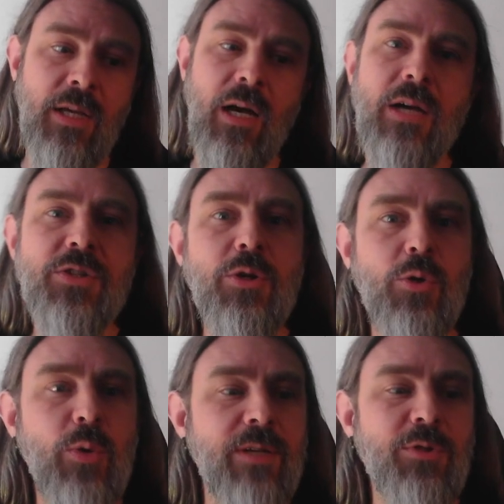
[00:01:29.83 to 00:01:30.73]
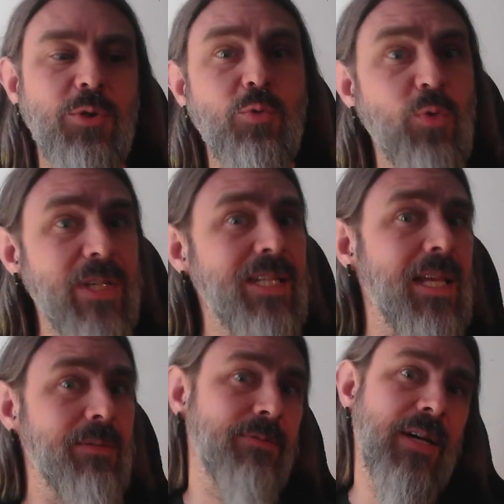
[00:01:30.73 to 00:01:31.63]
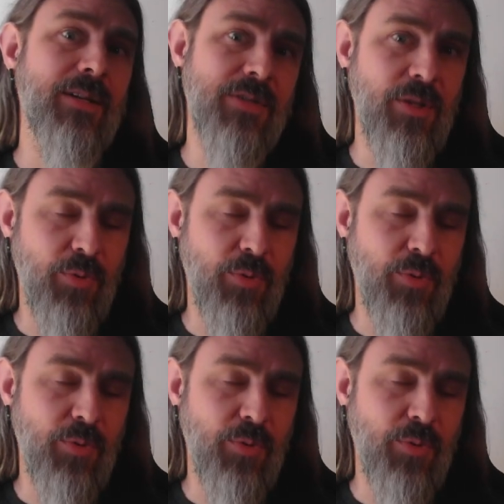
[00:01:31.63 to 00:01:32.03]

Also, if you rename files in